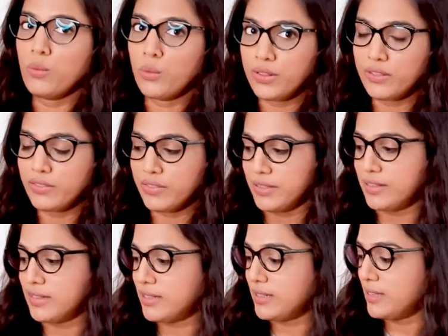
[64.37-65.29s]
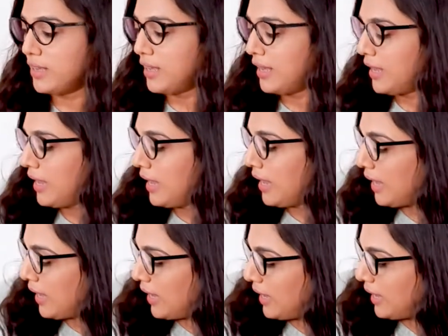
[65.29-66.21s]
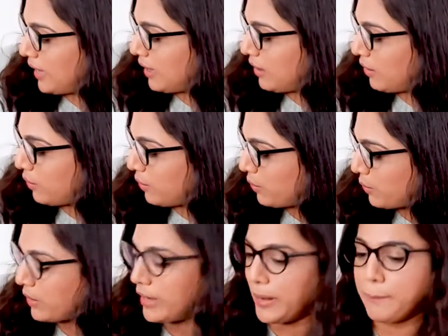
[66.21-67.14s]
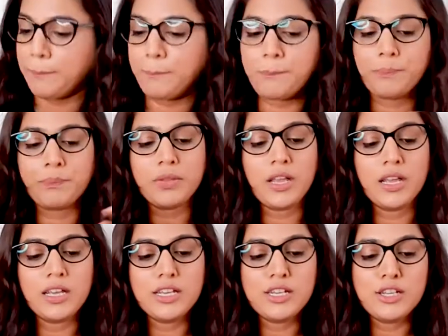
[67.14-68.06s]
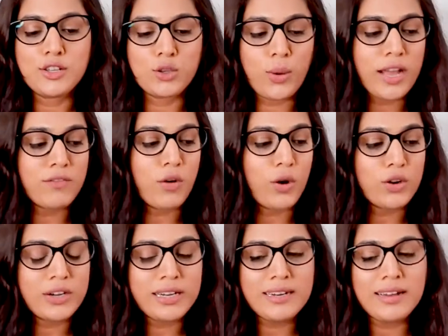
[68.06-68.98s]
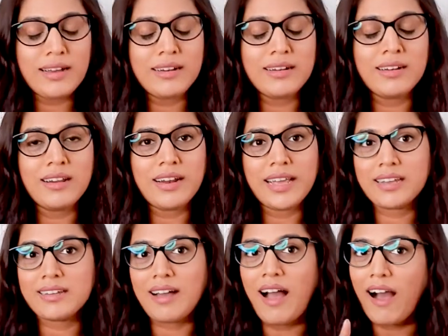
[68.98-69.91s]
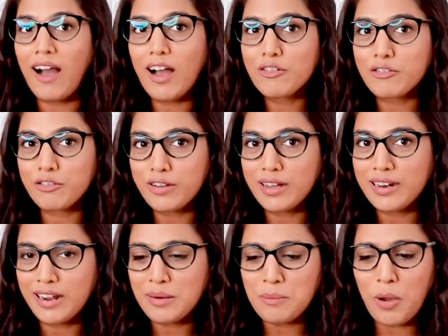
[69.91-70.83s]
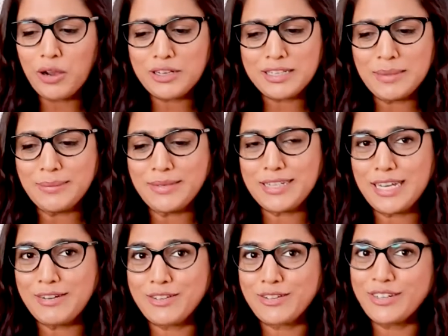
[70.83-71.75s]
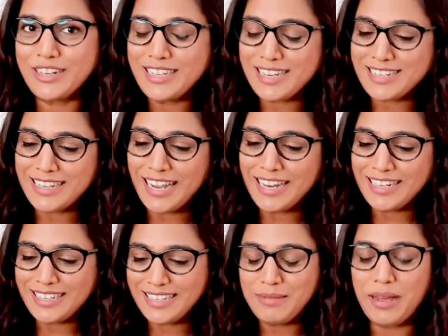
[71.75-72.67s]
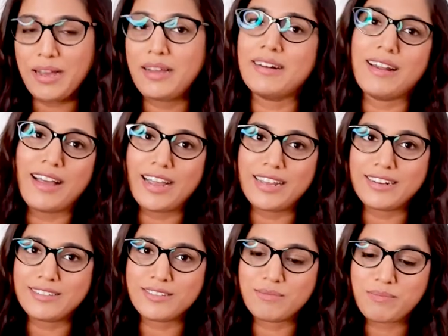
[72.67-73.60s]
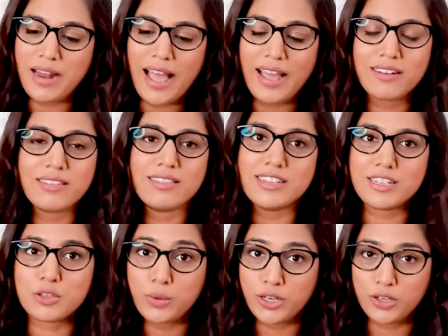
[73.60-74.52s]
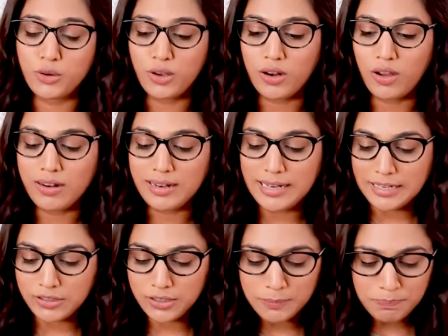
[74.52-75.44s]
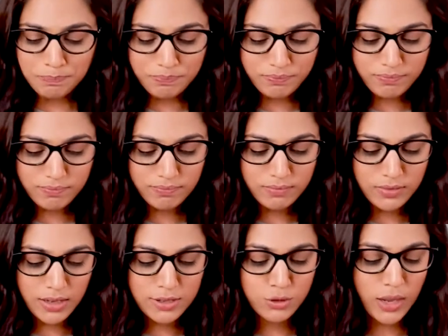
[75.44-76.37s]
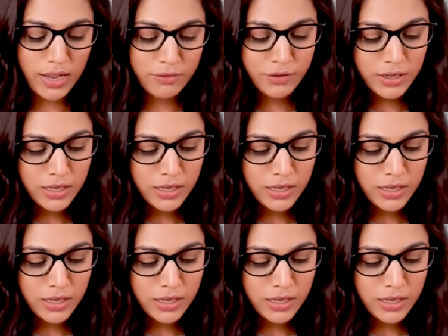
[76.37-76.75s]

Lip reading: within this. Okay. So I've already done like half an unboxing because I was really excited and I planned this video a lot later. So I've